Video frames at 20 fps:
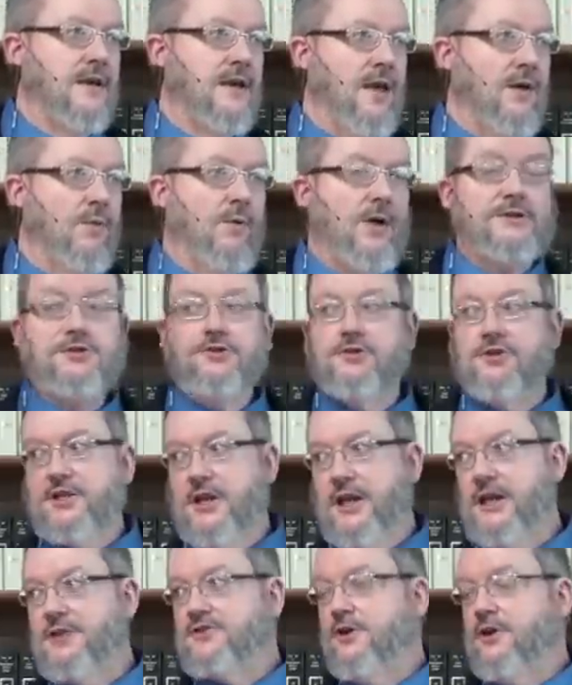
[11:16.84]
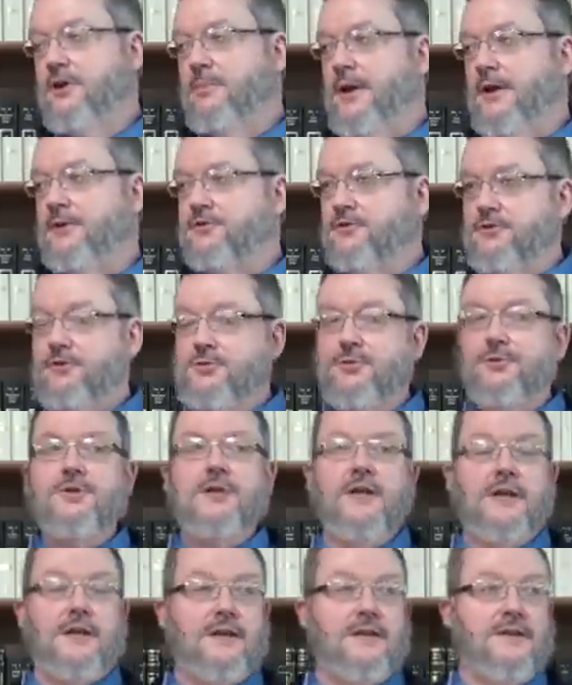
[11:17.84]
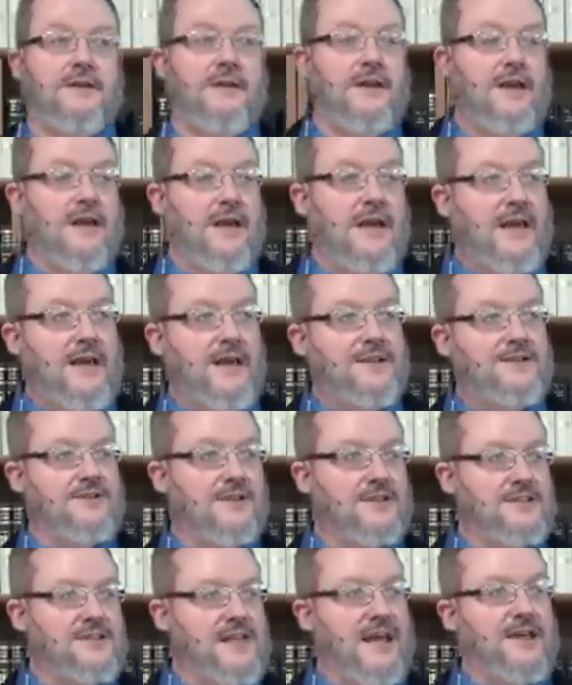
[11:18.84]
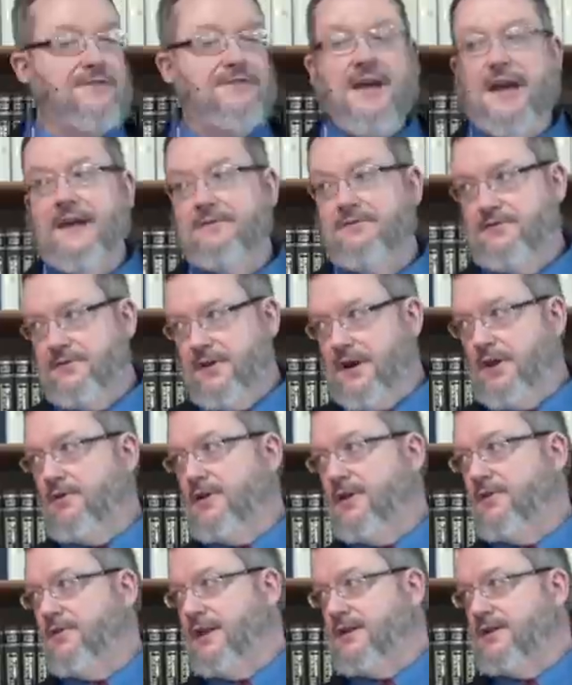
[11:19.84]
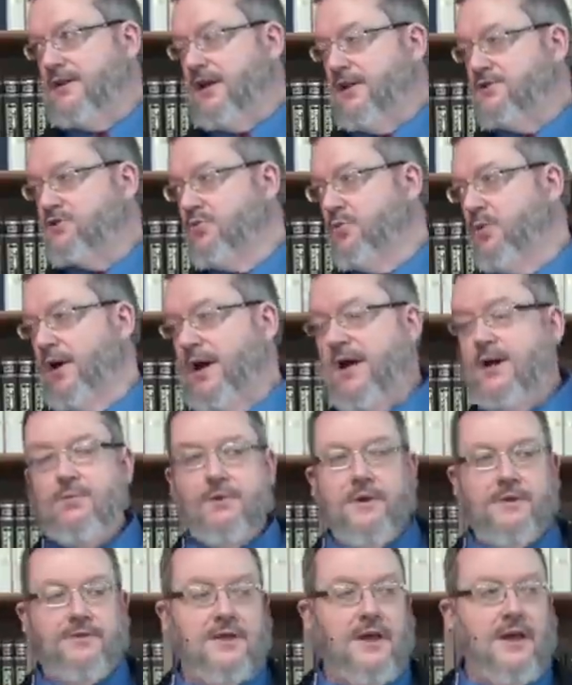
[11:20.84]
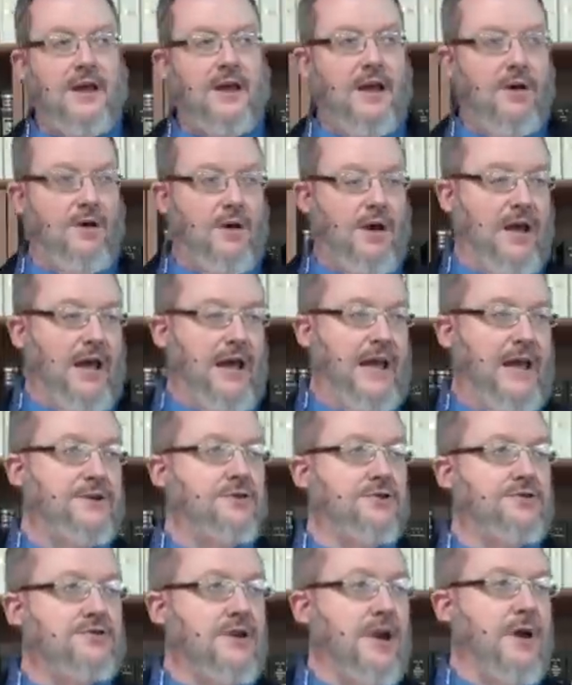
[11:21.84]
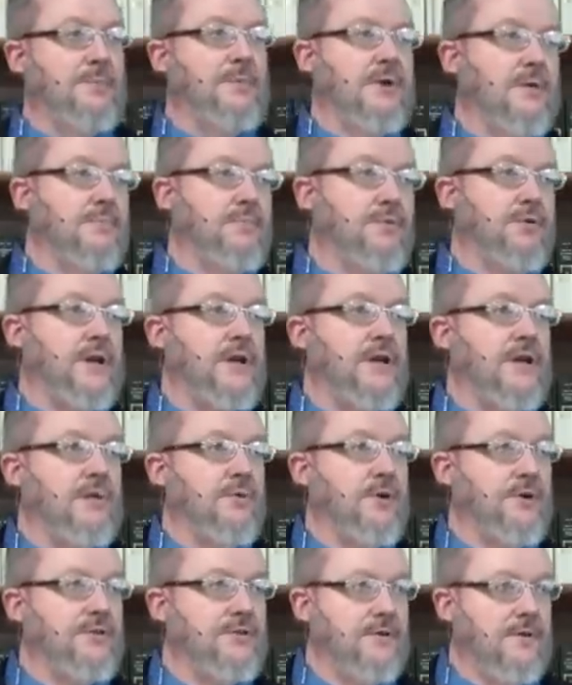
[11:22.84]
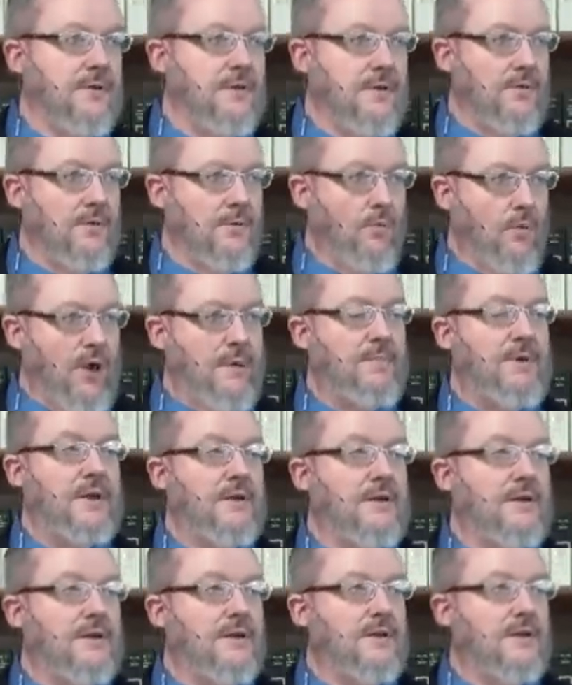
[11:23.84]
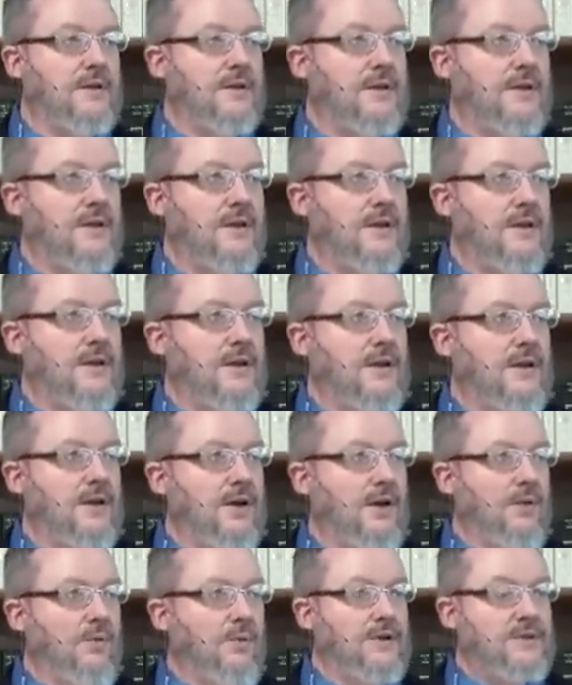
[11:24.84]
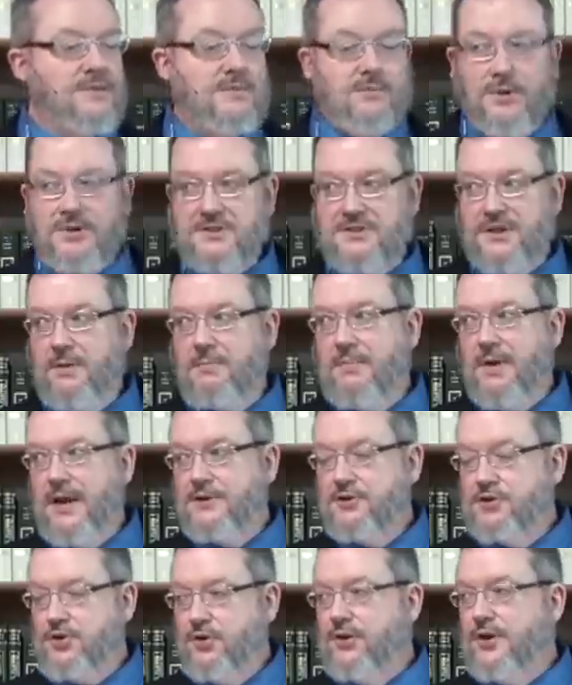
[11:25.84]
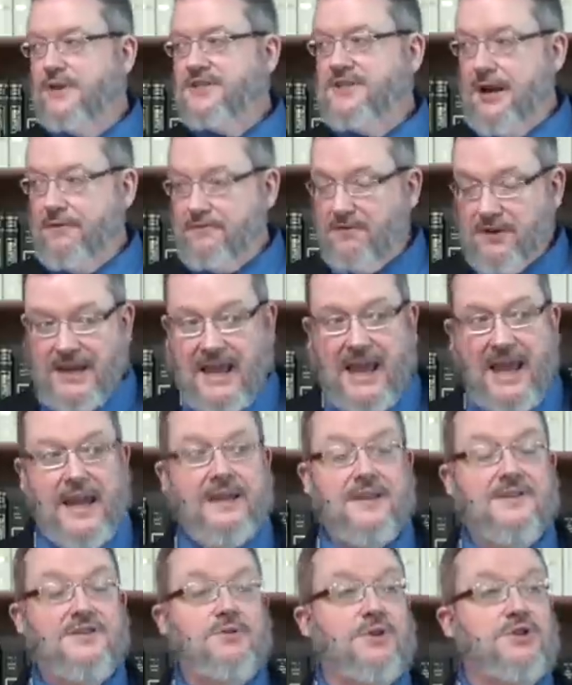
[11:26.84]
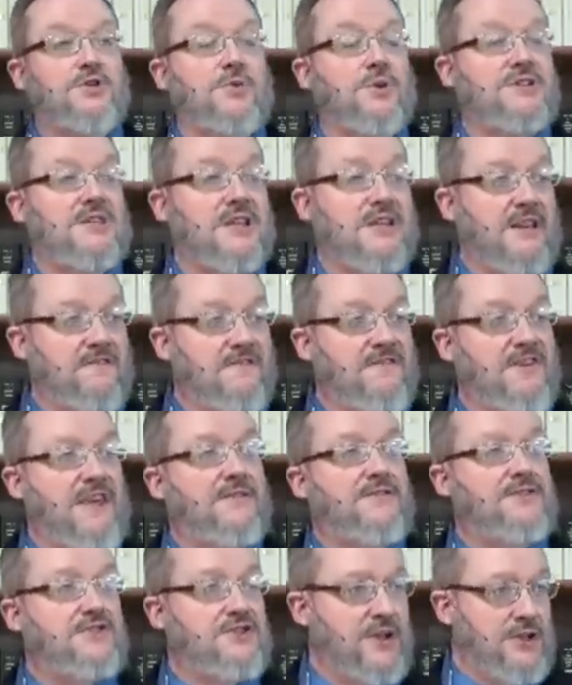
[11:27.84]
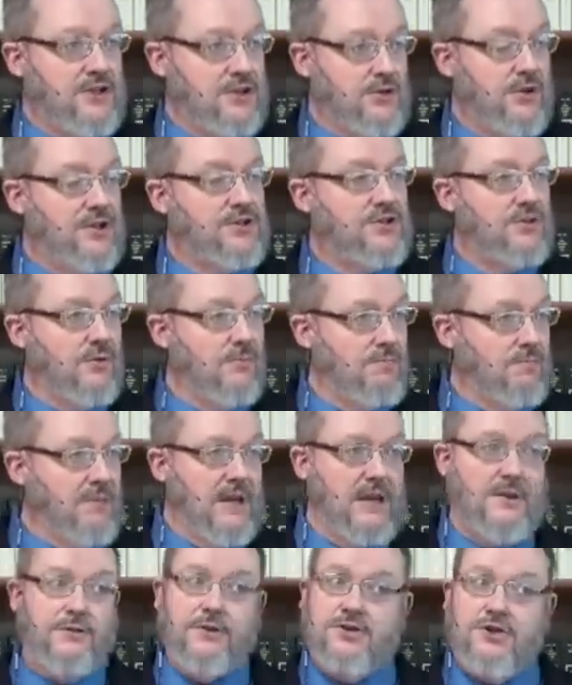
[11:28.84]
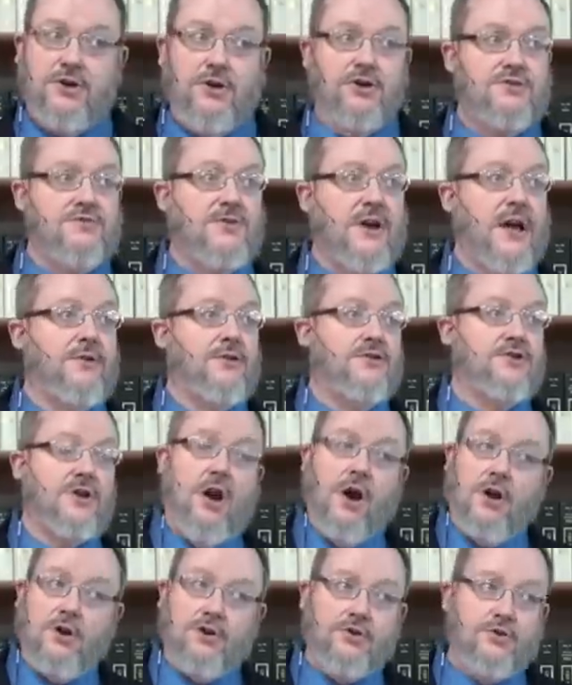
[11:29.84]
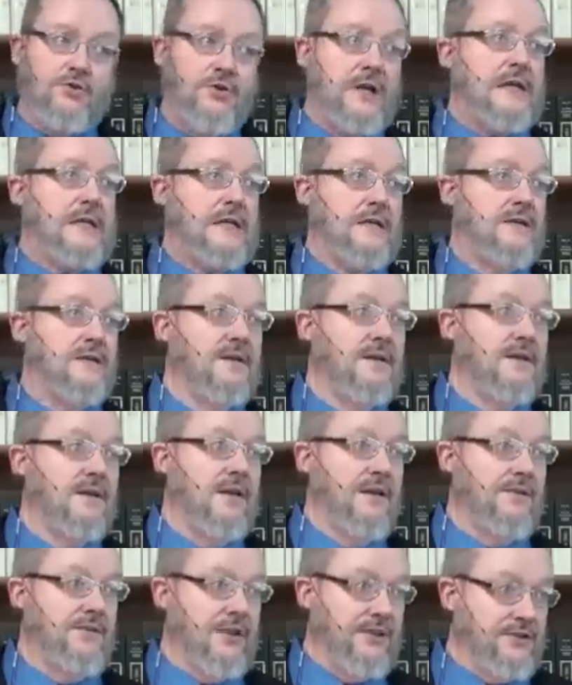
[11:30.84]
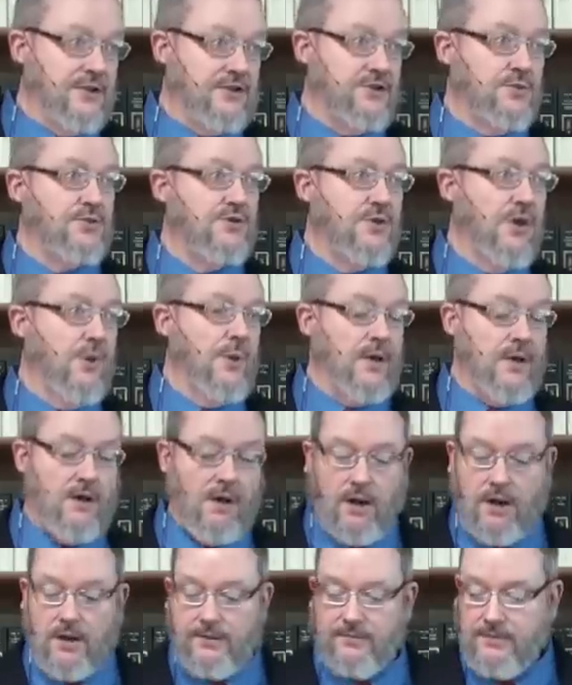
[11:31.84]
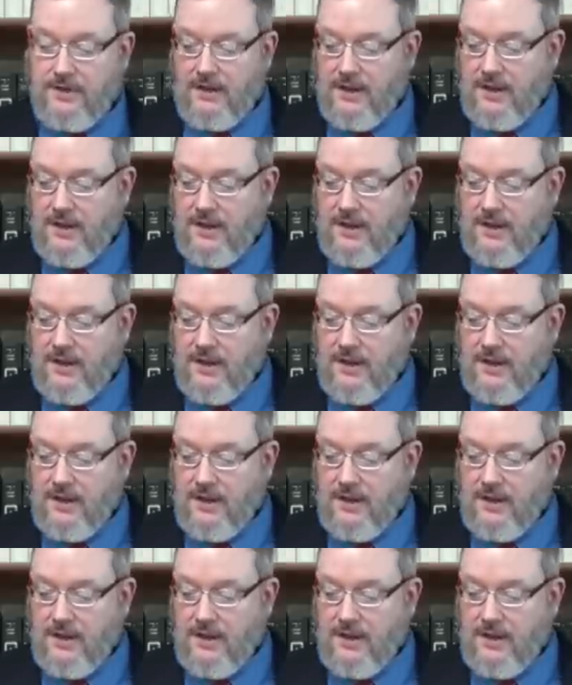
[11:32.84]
And what's strategic about Tertullian is the Sethite theory that does away with uh, angels coming and breeding with women was, was done by Julius Africanus, which was in the 5th century. So many of the church fathers all agreed that this was going on.